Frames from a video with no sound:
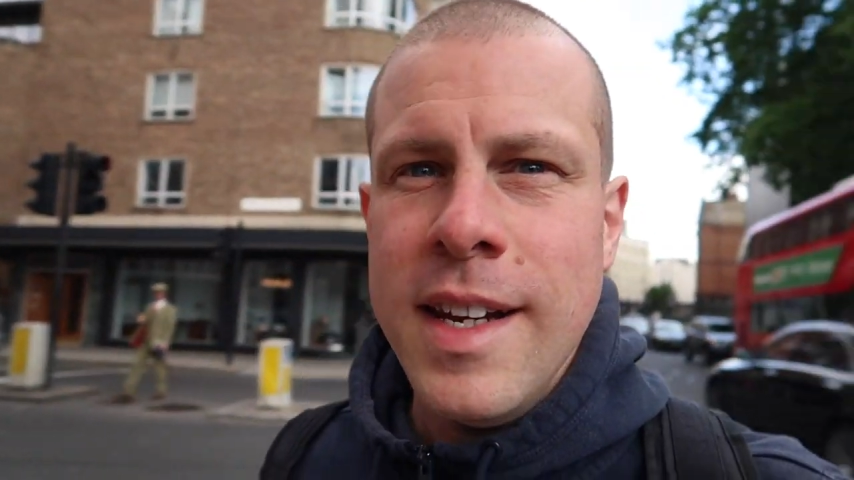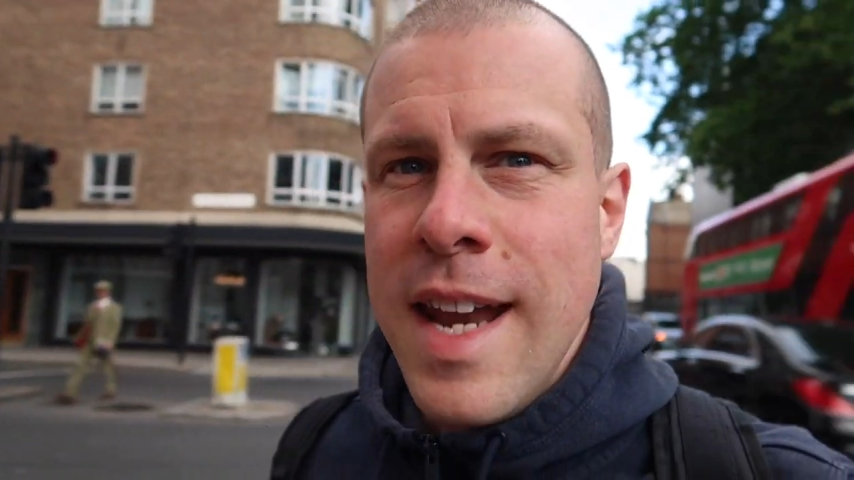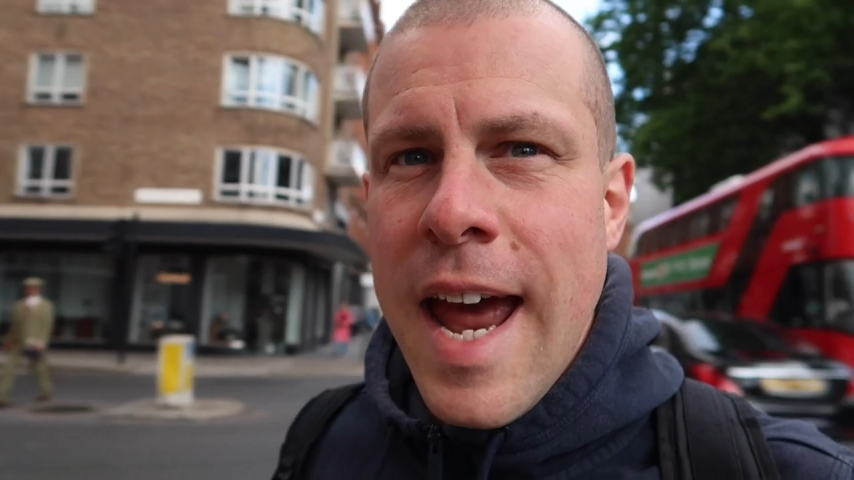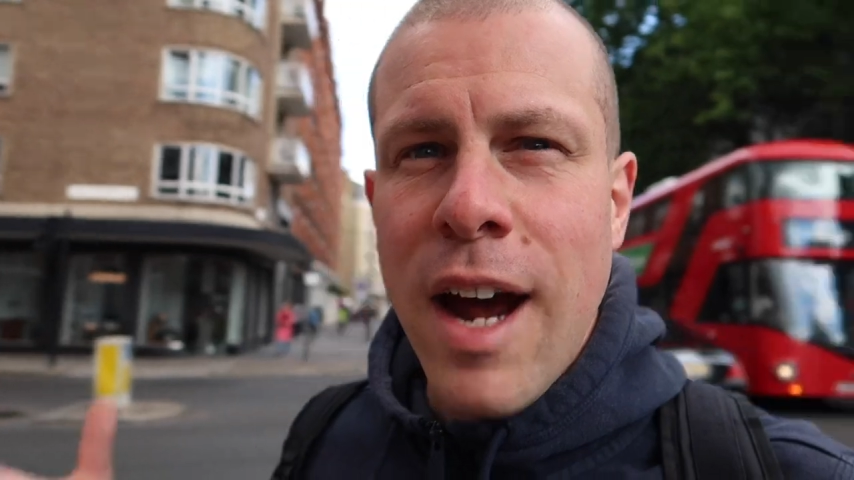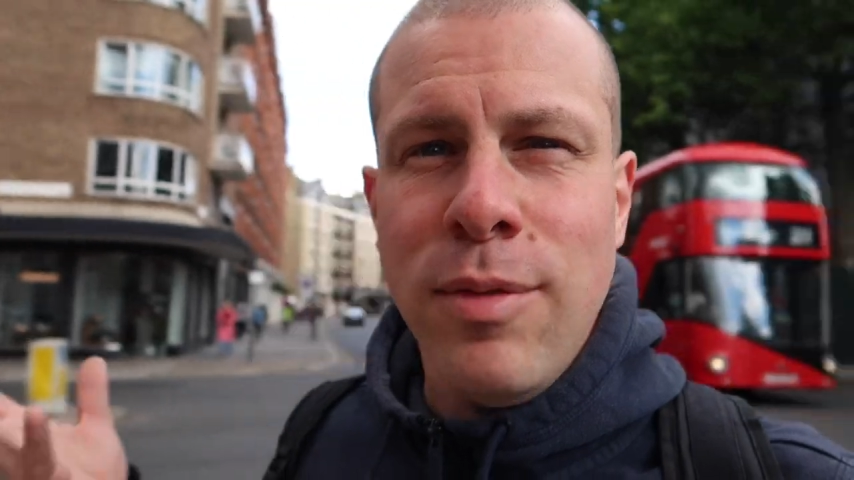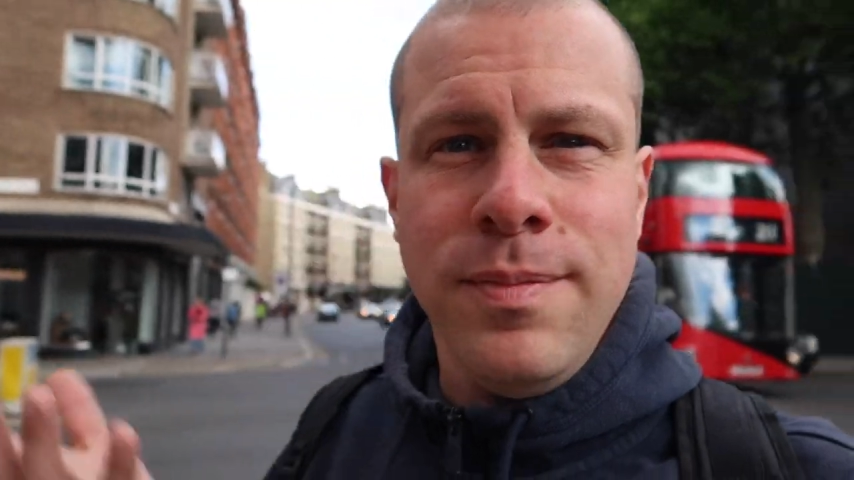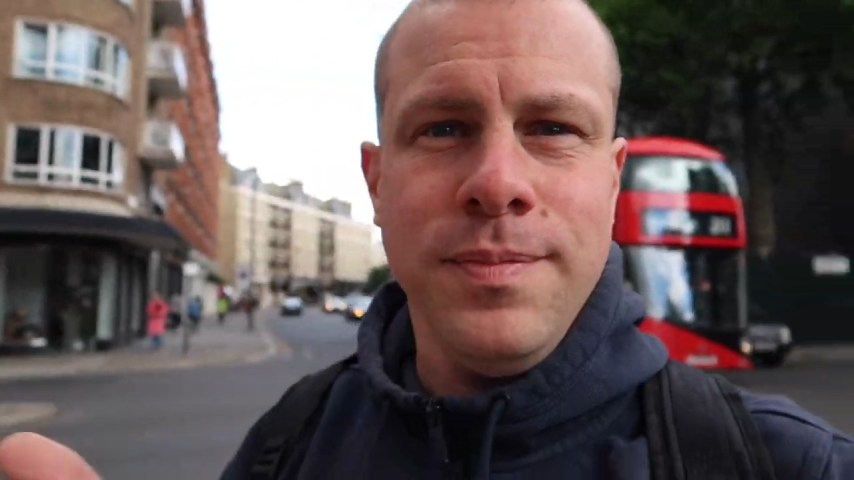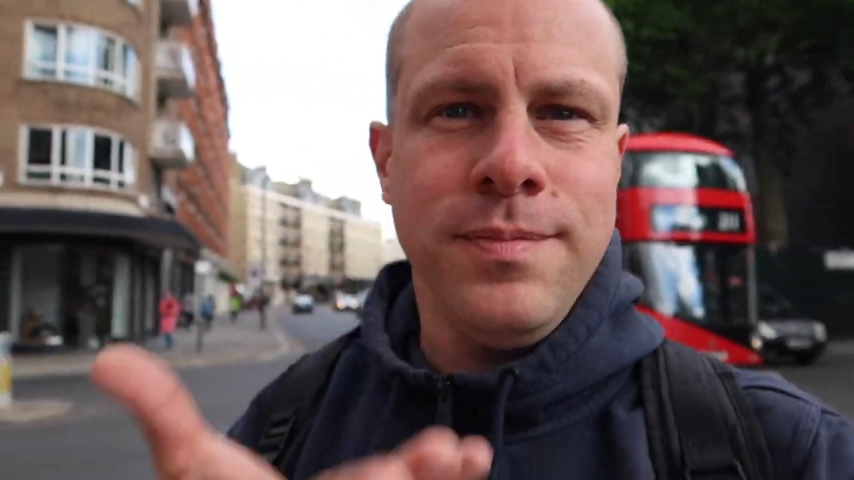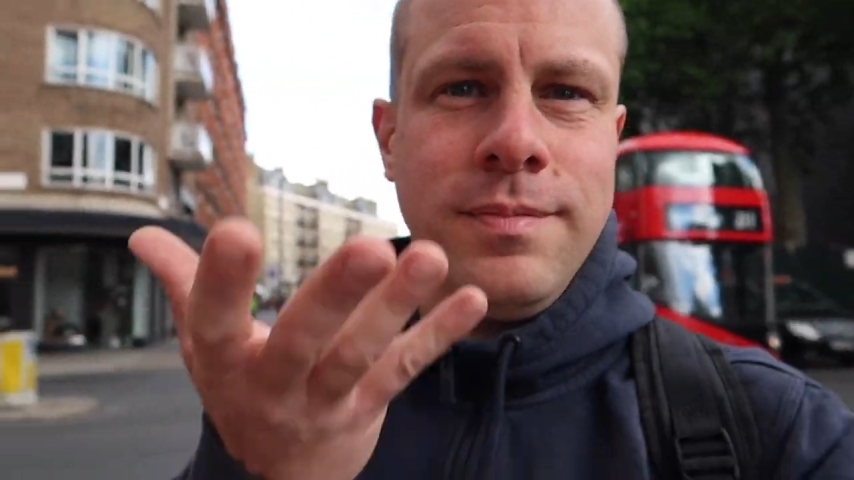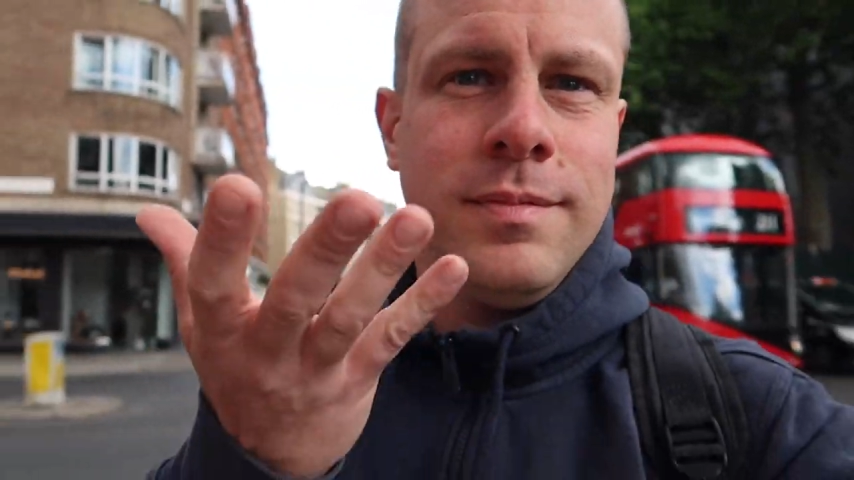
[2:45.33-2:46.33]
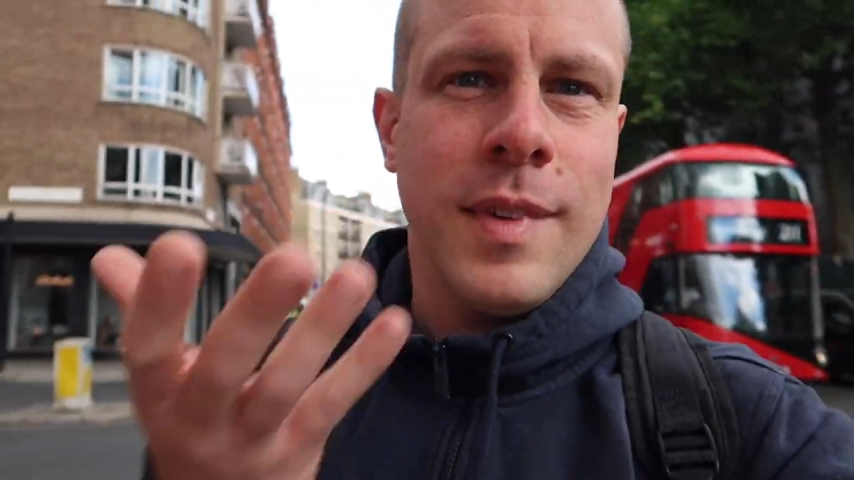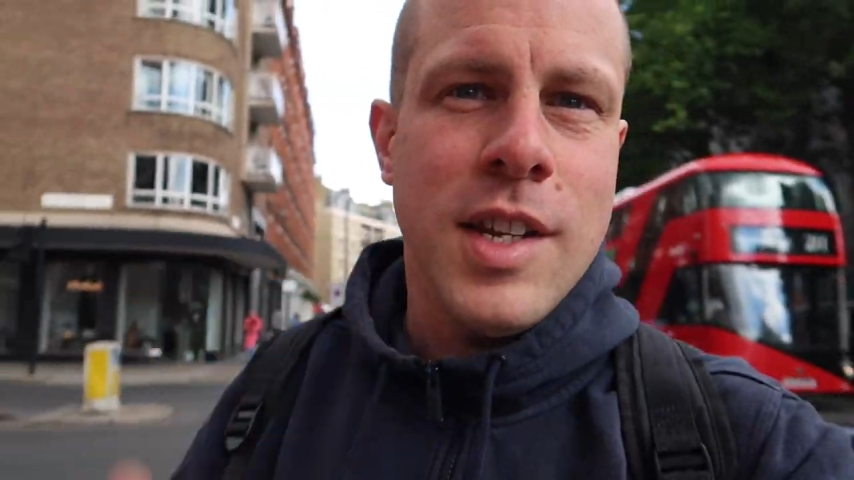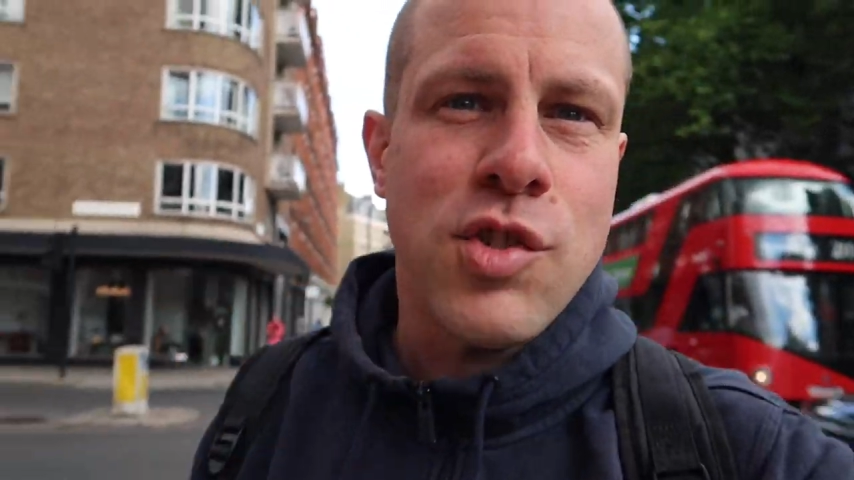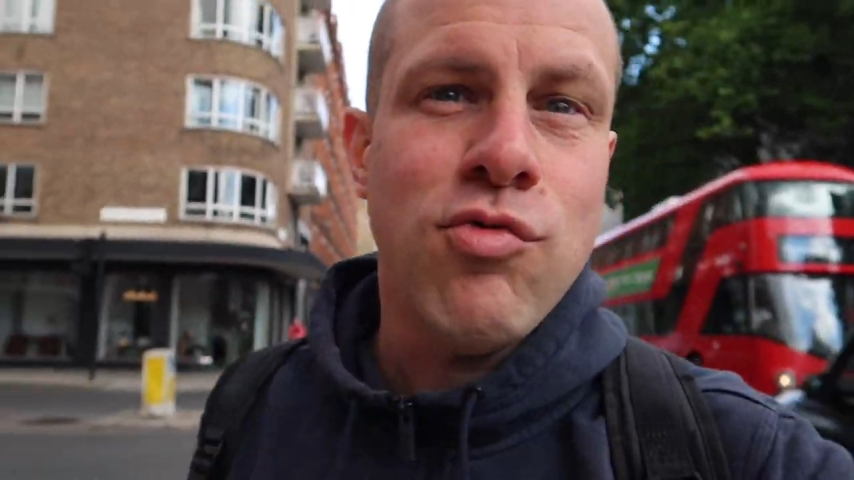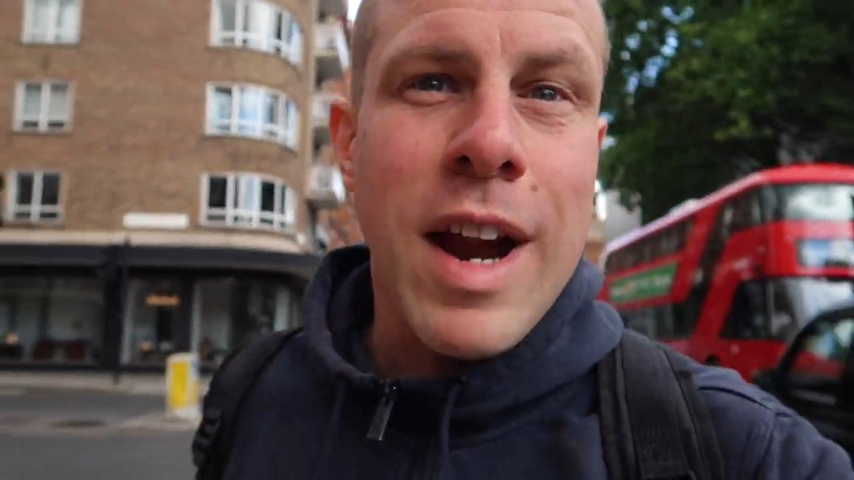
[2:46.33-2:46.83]
and now
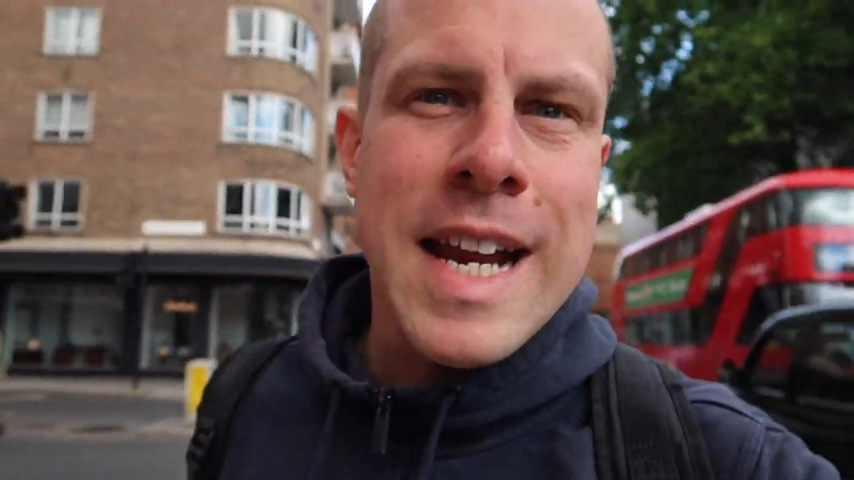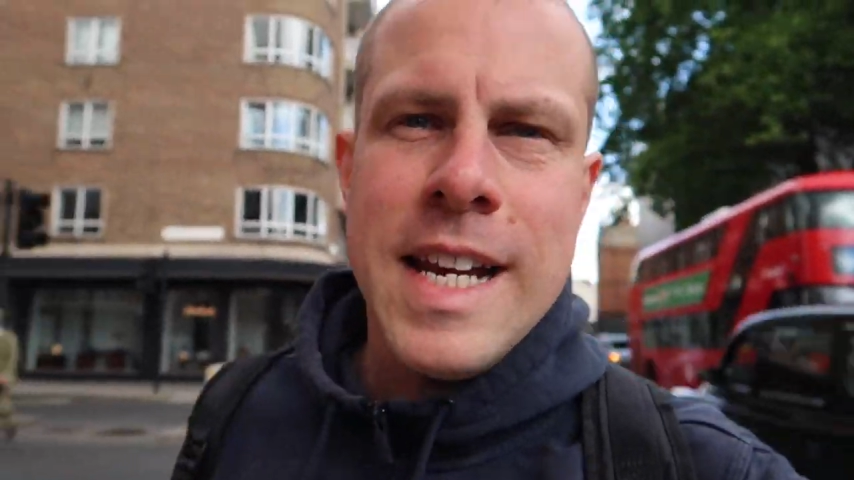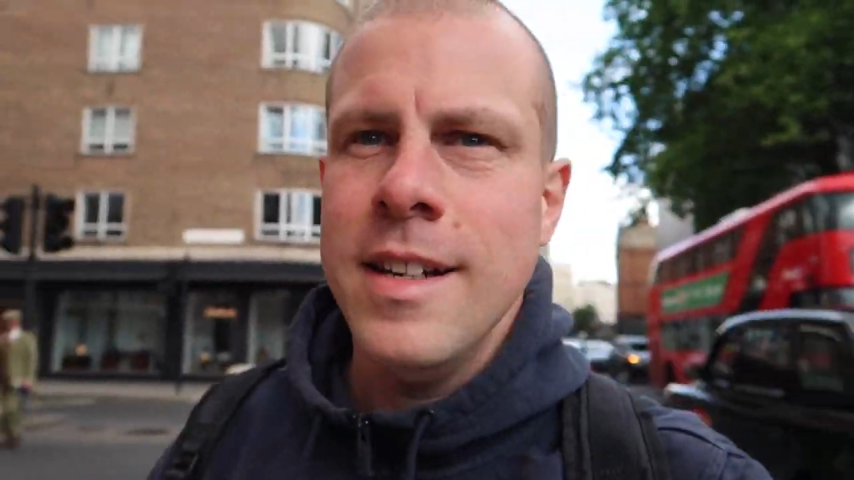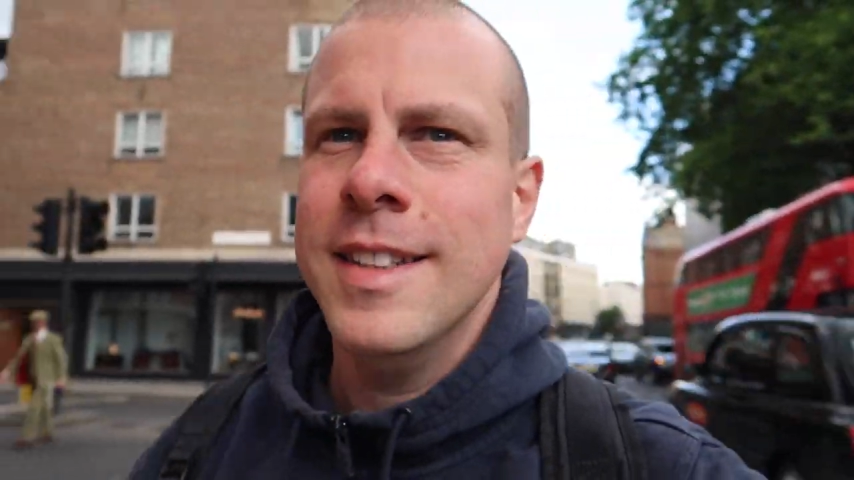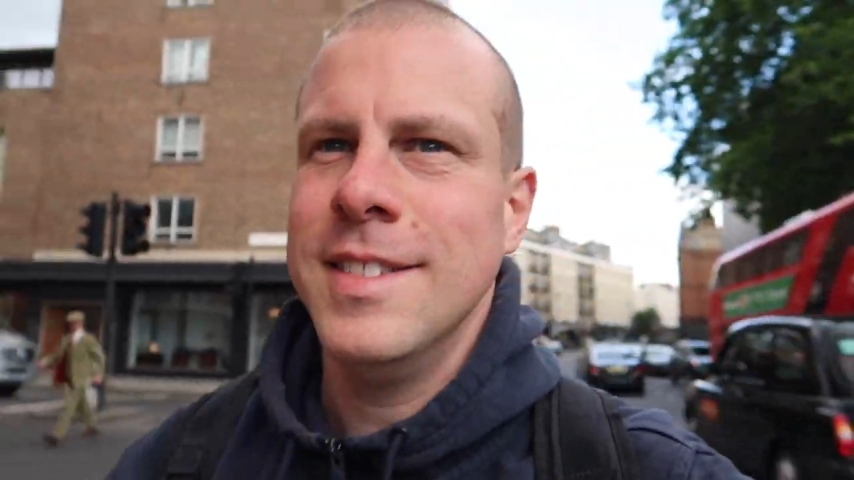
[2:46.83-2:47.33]
it's raining.